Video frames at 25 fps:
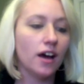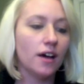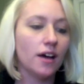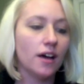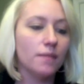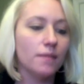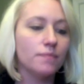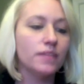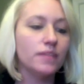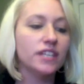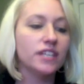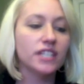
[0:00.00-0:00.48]

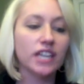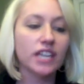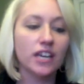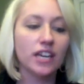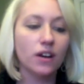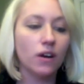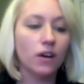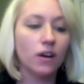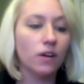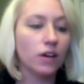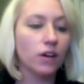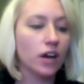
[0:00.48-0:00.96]
this can
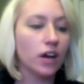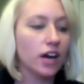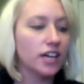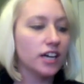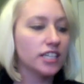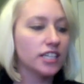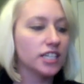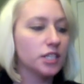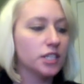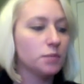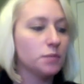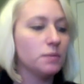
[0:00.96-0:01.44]
all
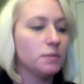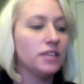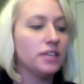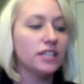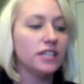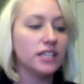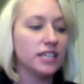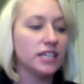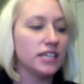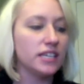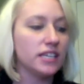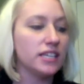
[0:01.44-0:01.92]
cause
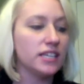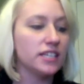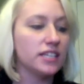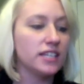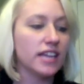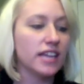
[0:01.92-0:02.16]
species